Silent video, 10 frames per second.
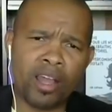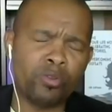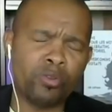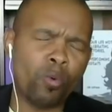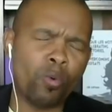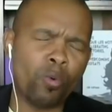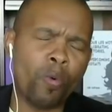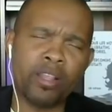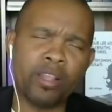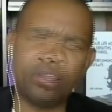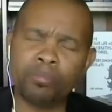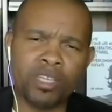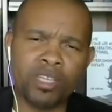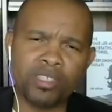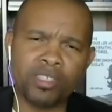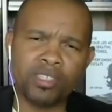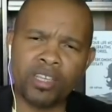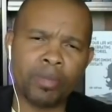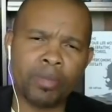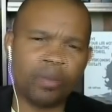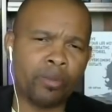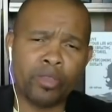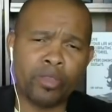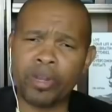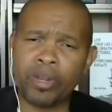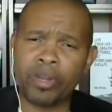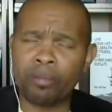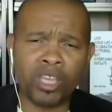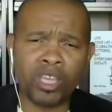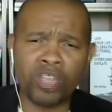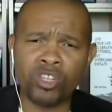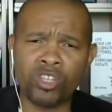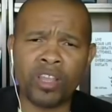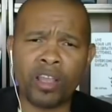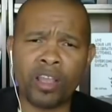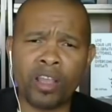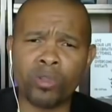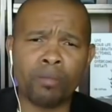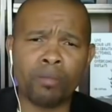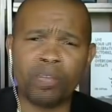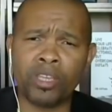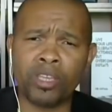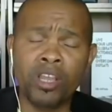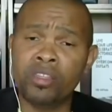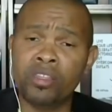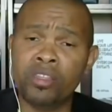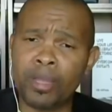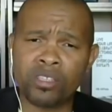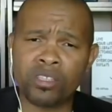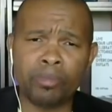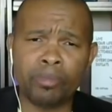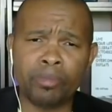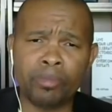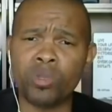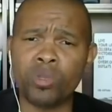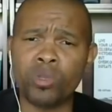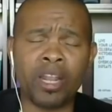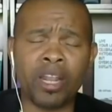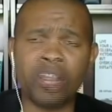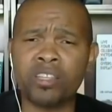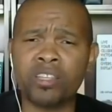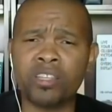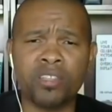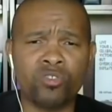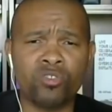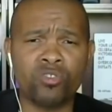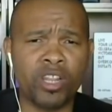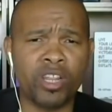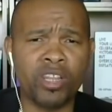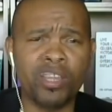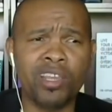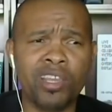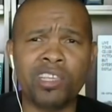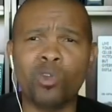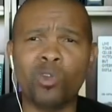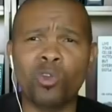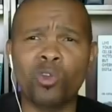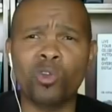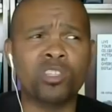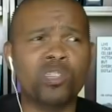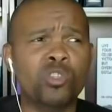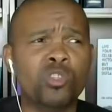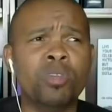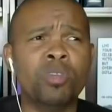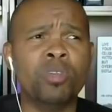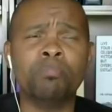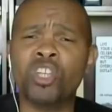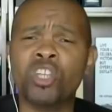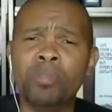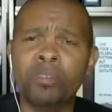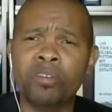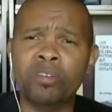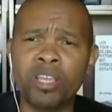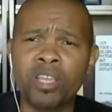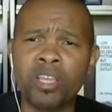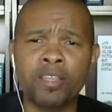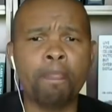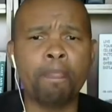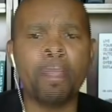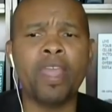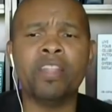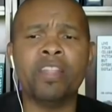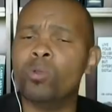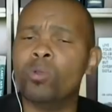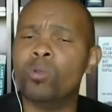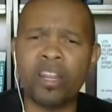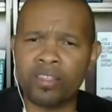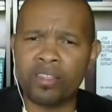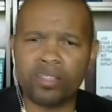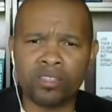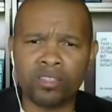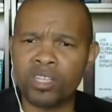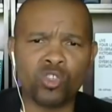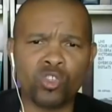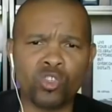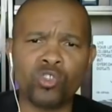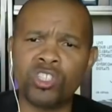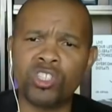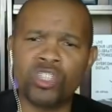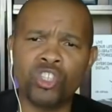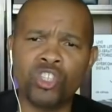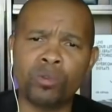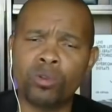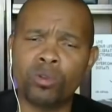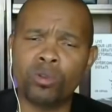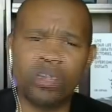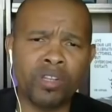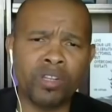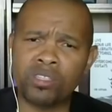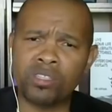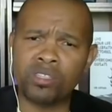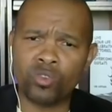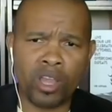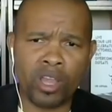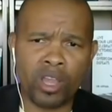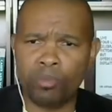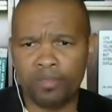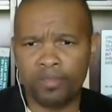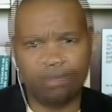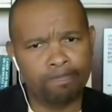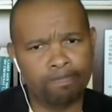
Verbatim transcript: I don't know why that is being entertained, but anyway, you bring an application in the High Court, the, applica- the matter's going to be dealt with. But I think that's, that really is going, there's going to be a special plea raised and it will end at that. To say there's no jurisdiction here, so you're not going to even listen to the argument.